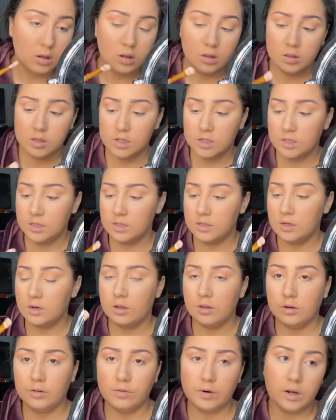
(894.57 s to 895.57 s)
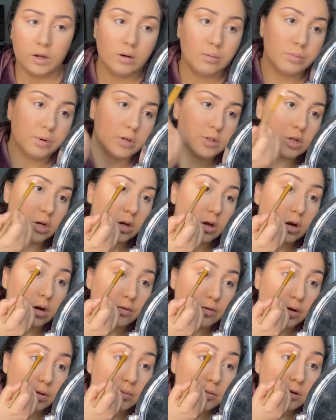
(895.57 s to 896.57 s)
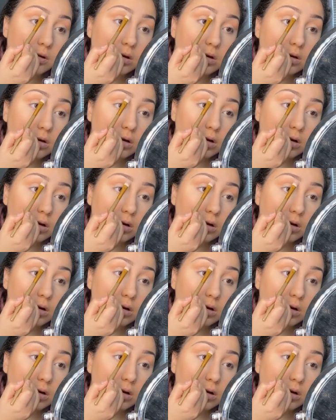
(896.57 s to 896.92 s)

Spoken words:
This is another random brush I got off Amazon.